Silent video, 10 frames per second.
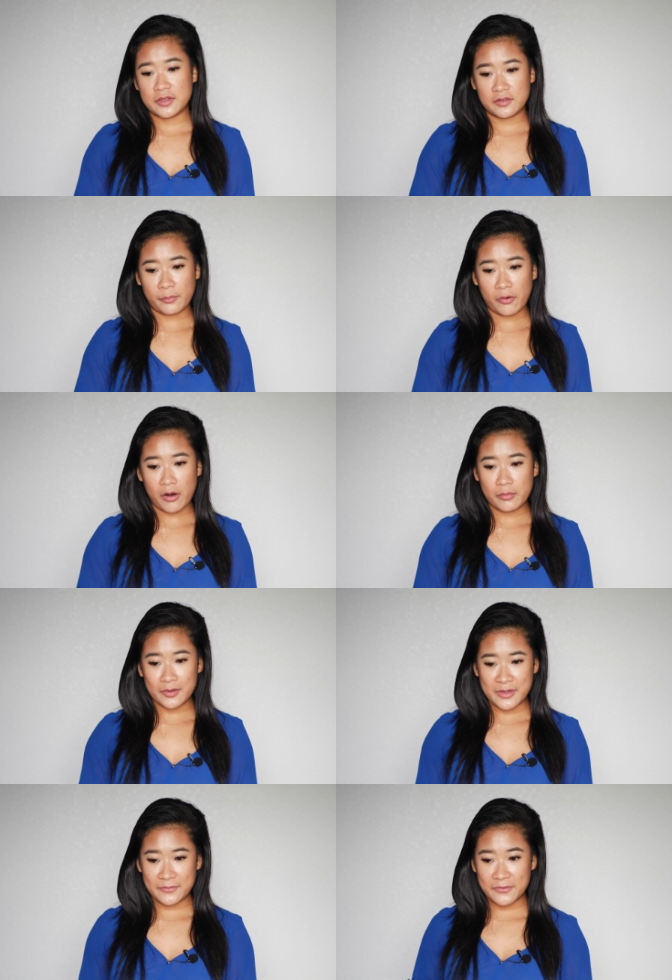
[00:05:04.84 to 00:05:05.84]
this
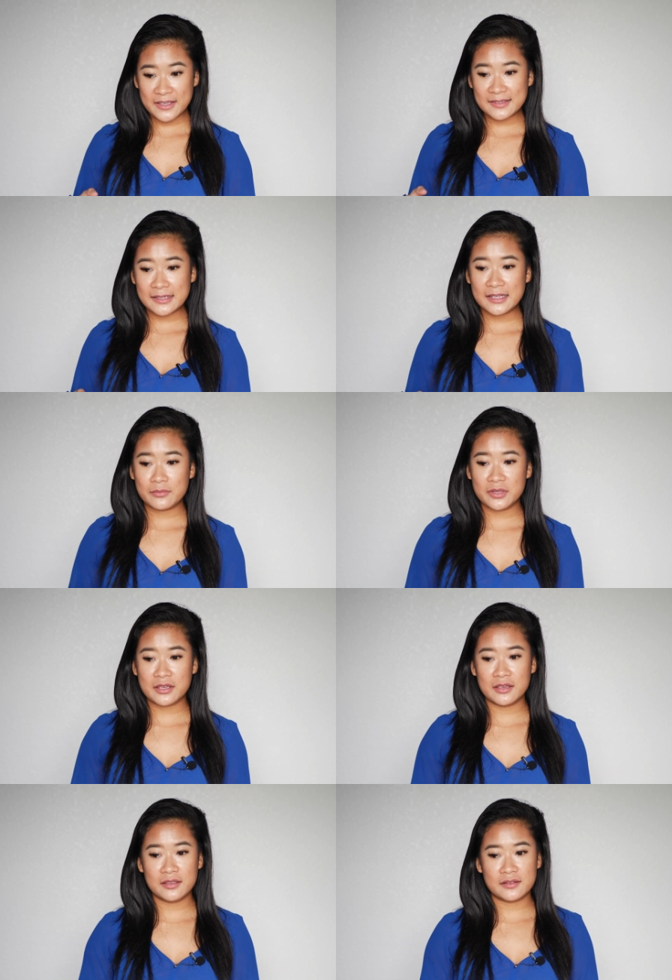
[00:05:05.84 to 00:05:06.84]
problem and fixing it,
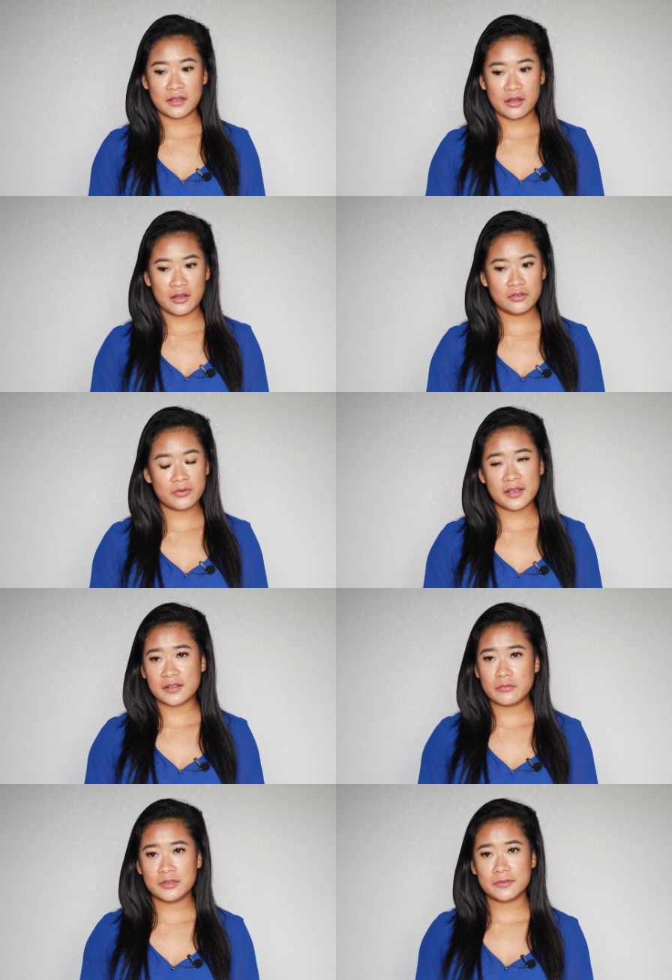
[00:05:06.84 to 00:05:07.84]
because otherwise
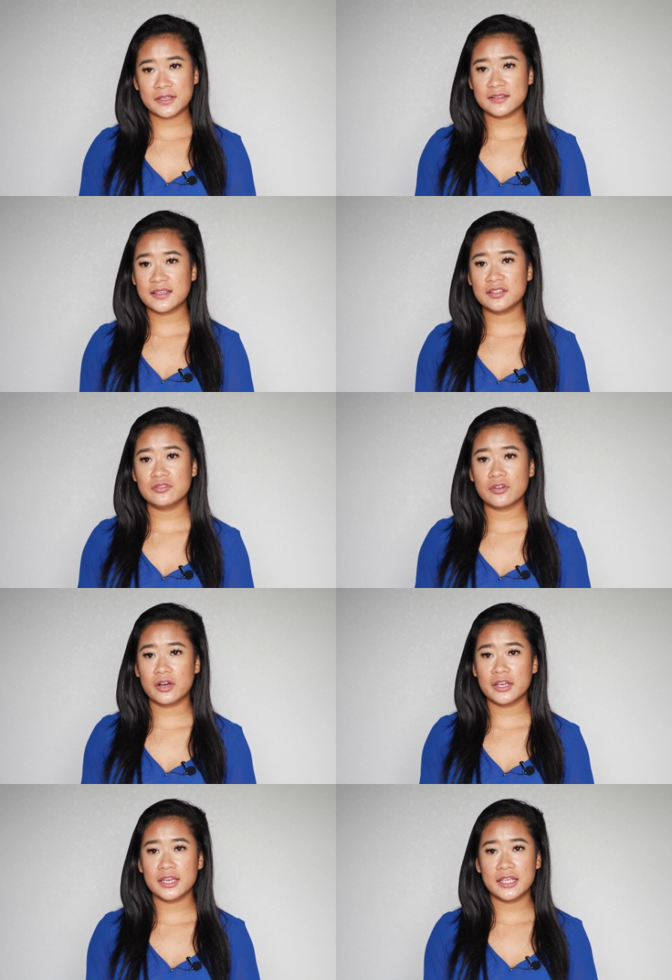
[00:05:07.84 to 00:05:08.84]
I would have continued
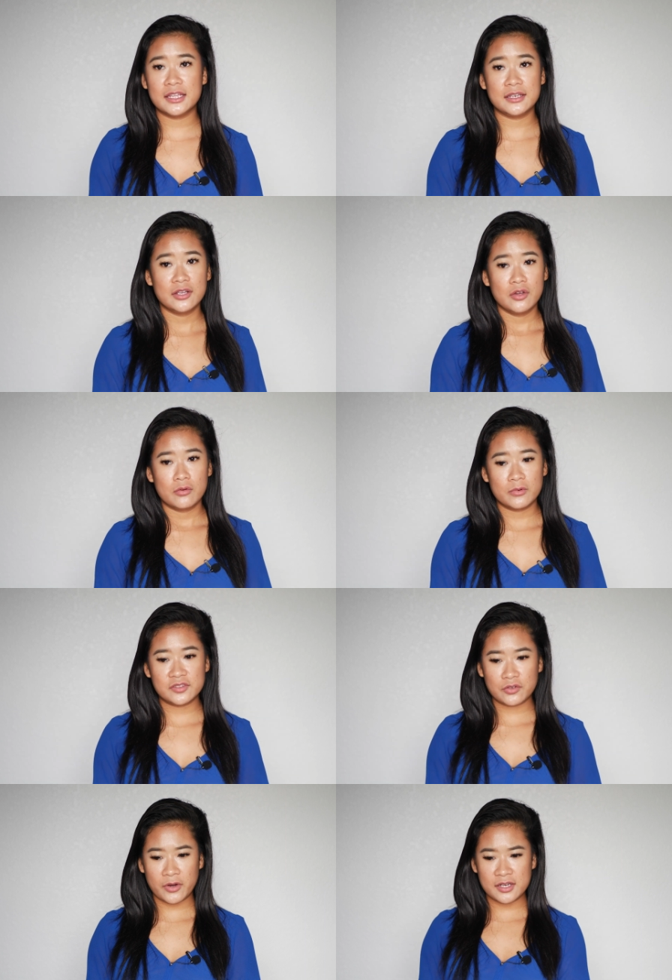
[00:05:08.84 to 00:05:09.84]
on. And
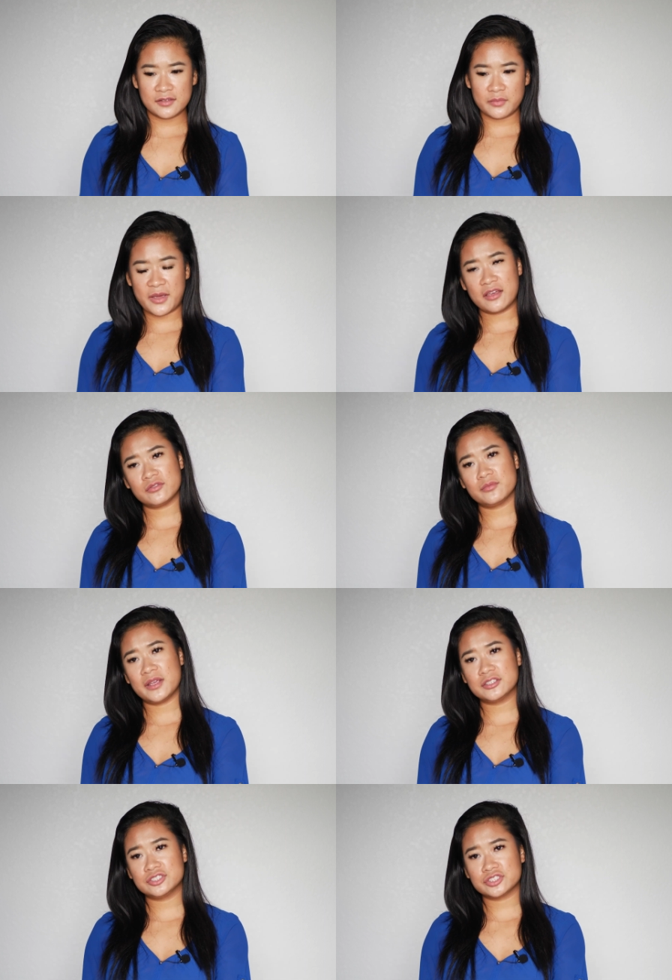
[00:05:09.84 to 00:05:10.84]
what's great is the password
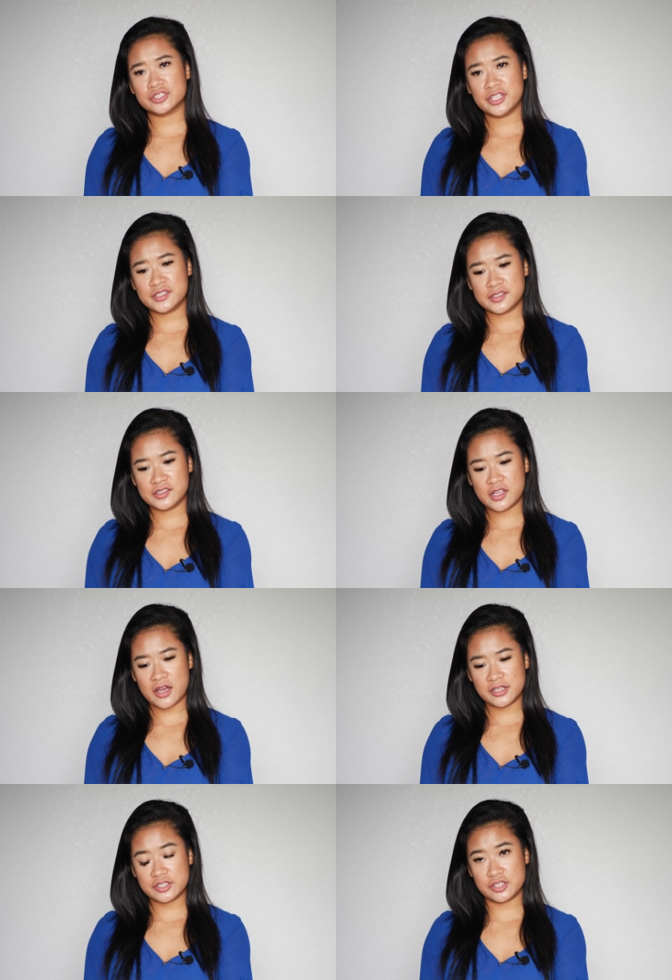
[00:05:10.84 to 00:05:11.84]
manager is
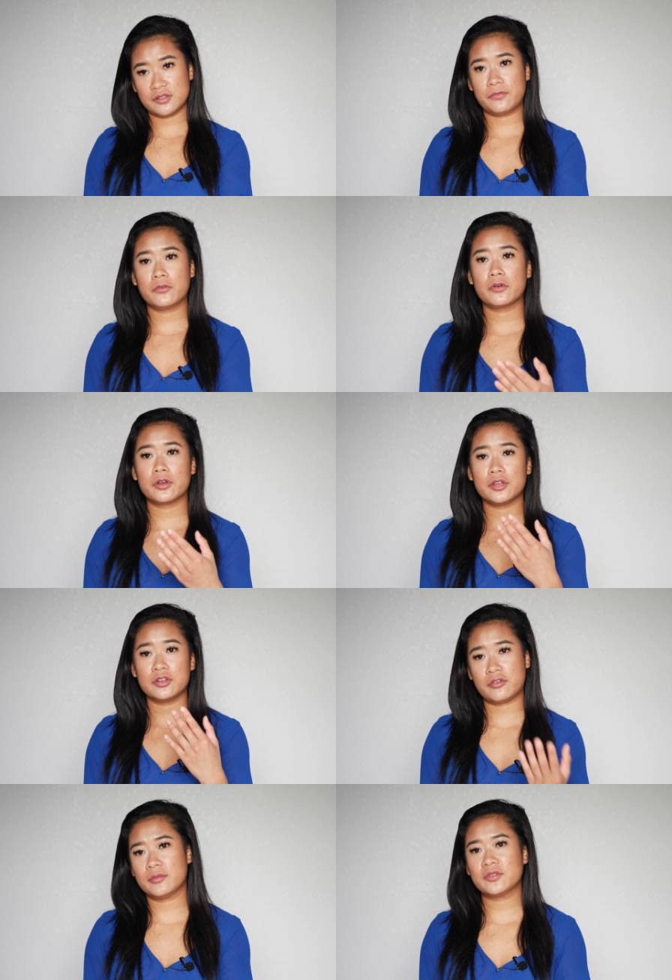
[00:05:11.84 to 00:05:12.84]
not just for
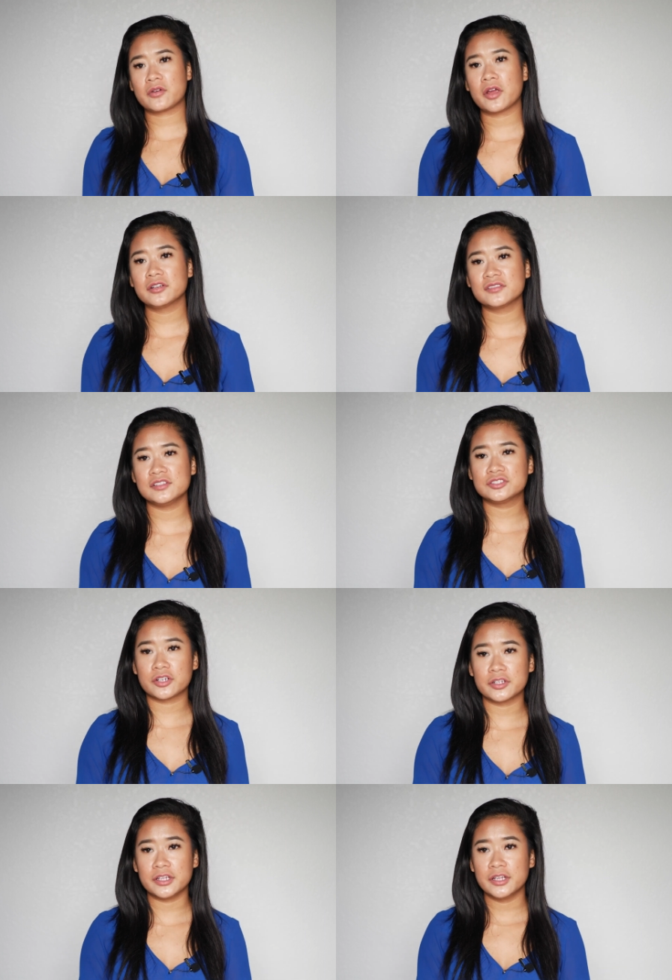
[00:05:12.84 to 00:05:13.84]
your cryptocurrency
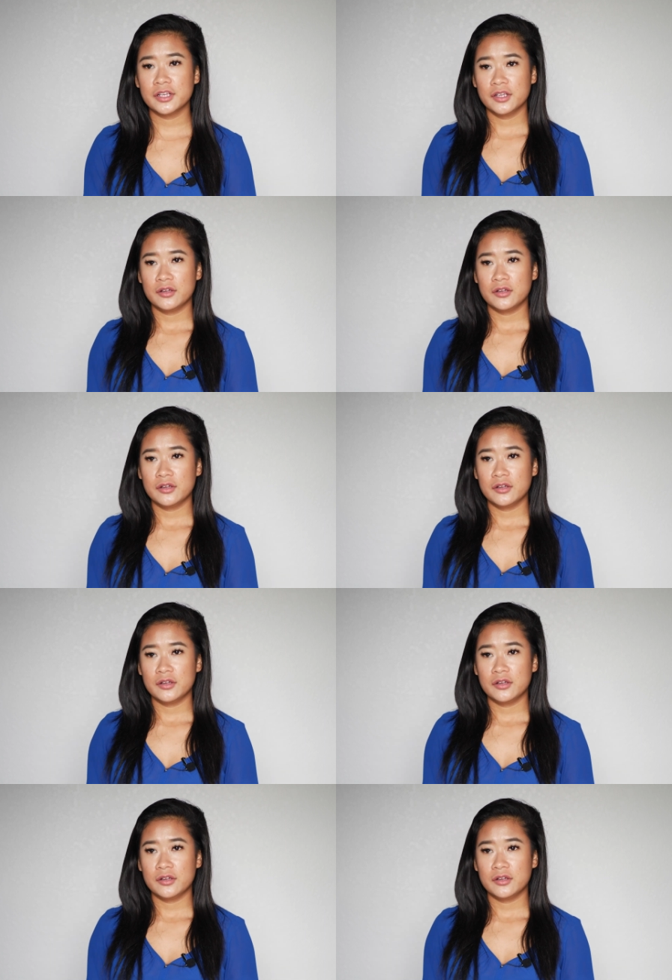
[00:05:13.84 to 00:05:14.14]
journey.